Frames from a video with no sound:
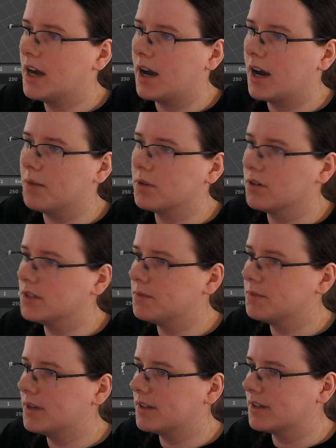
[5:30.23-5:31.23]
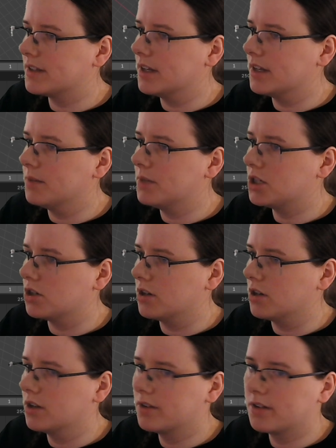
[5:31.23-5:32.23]
and we're going to make this an emission.
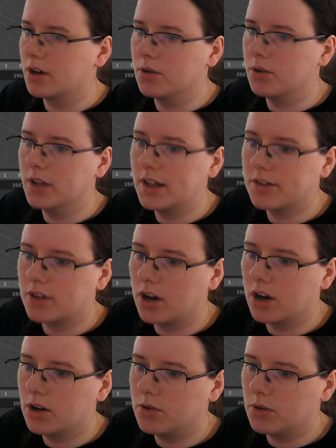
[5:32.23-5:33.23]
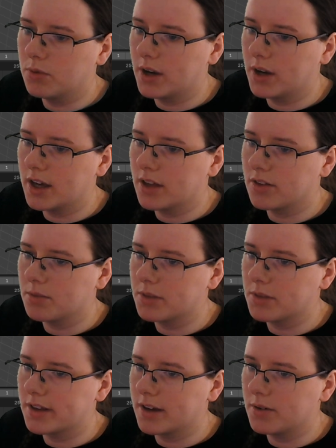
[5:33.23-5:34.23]
So let's go with
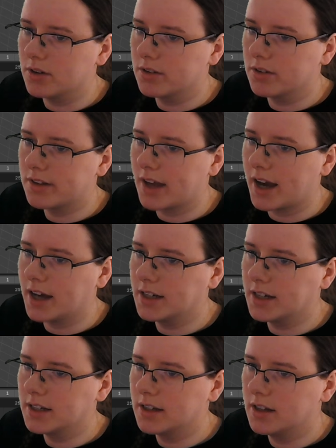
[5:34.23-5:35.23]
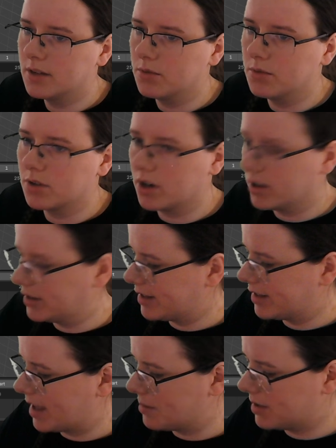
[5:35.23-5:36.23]
materials, add, we'll call this
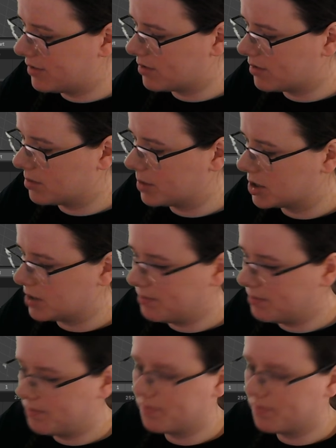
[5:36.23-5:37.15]
ME for emission.